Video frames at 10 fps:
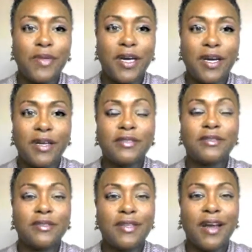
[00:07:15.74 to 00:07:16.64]

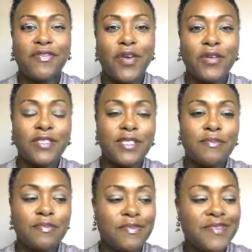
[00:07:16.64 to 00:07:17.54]
I've heard
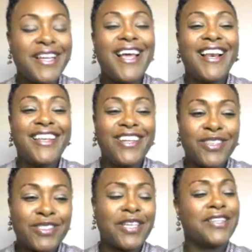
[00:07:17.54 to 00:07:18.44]
some
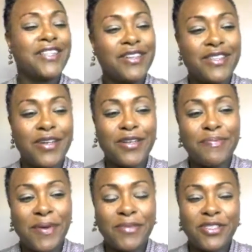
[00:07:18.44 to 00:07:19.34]
leaders that their
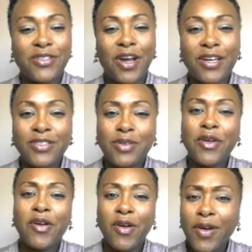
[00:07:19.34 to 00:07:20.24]
members are talking to them.
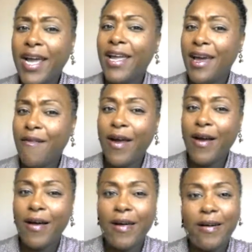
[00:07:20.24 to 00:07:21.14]
They're going, okay, yeah, right
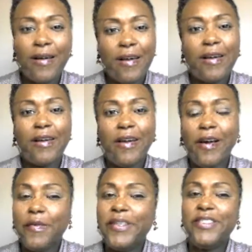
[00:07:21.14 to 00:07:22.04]
on.
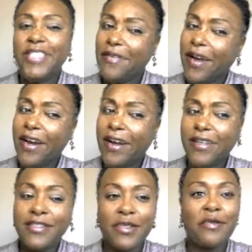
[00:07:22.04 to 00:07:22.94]
When you say right
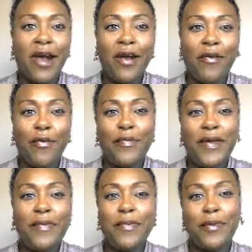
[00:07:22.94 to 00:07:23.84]
on to the right group of
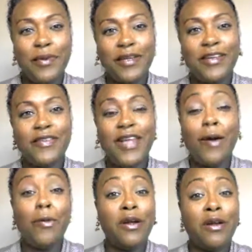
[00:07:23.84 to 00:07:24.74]
people,
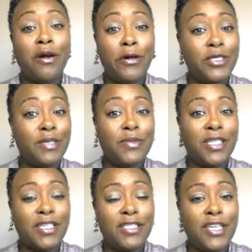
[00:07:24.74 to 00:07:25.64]
that will encourage them to
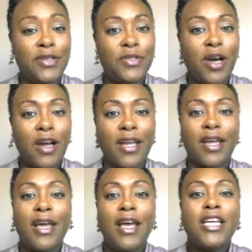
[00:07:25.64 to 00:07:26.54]
continue
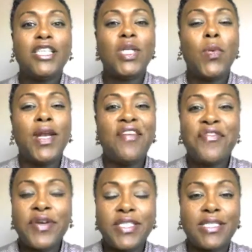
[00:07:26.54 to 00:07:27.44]
talking. So
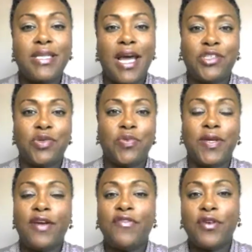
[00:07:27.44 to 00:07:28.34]
whatever is natural,
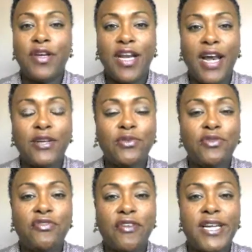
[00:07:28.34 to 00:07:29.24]
whatever
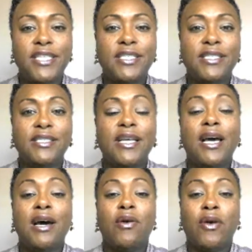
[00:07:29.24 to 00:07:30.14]
natural phrases
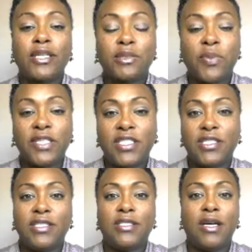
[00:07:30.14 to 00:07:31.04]
or
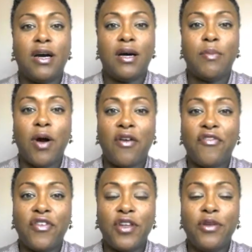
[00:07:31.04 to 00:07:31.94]
expressions are
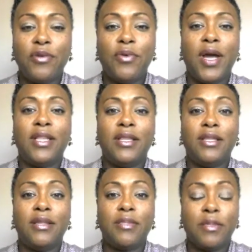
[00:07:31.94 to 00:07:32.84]
for you and
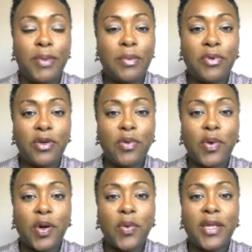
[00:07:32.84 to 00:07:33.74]
the people you
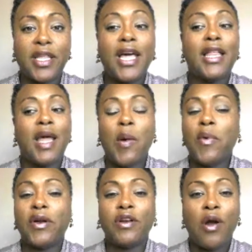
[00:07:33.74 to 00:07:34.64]
work with, that
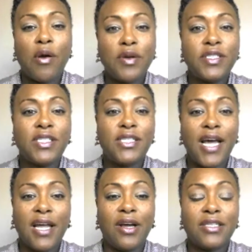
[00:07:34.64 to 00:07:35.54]
will encourage the
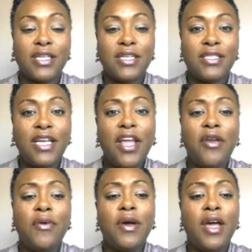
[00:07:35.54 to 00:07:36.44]
dialogue to
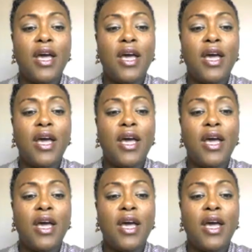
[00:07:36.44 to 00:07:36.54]
continue.